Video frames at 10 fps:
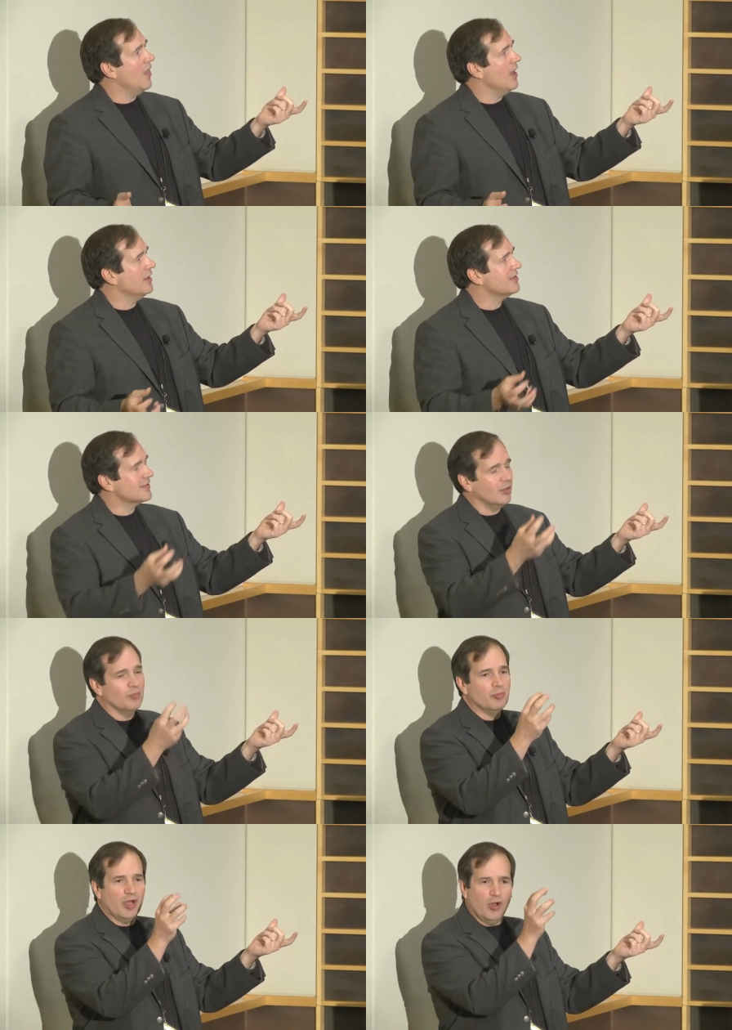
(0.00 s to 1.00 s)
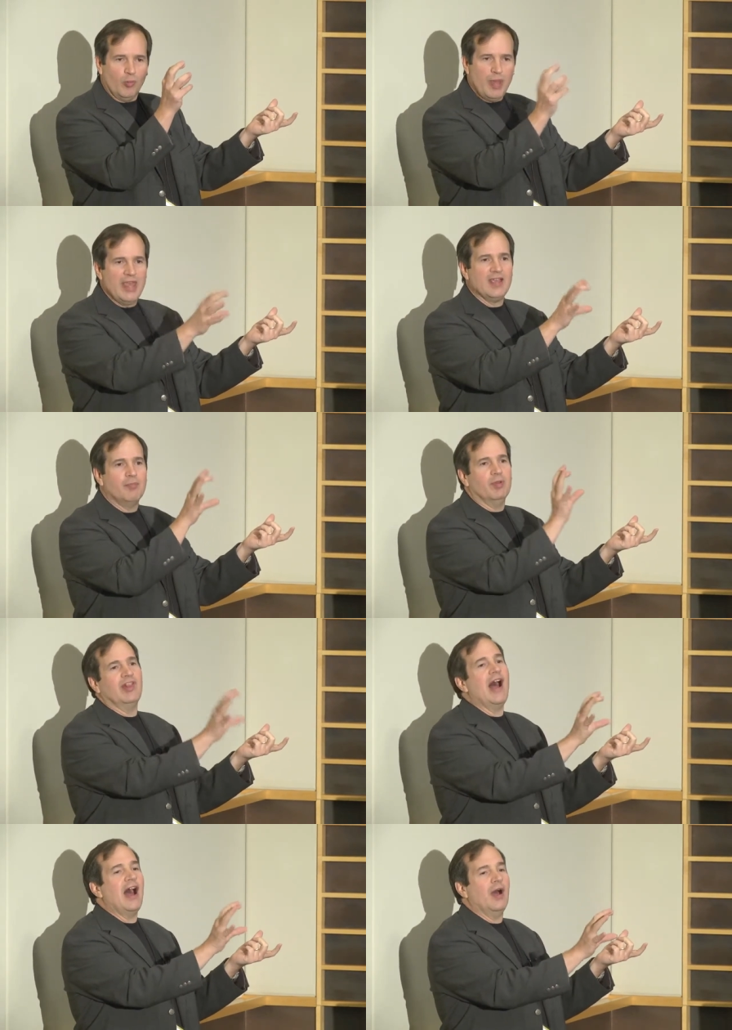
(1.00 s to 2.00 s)
then some opaque
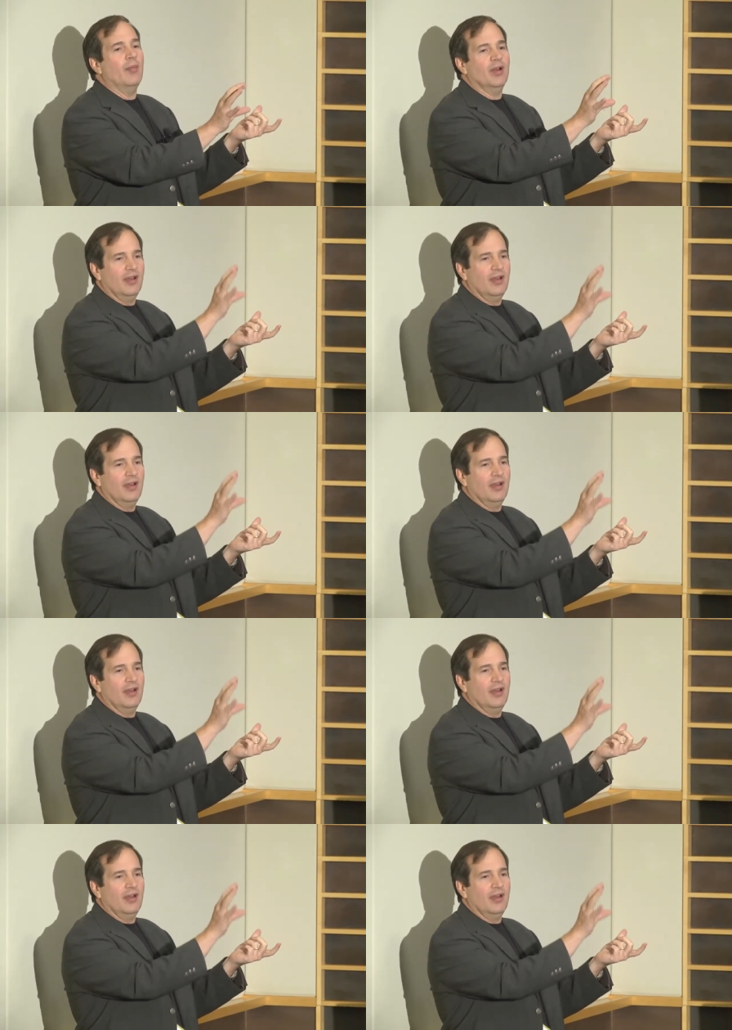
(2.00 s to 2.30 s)
blob.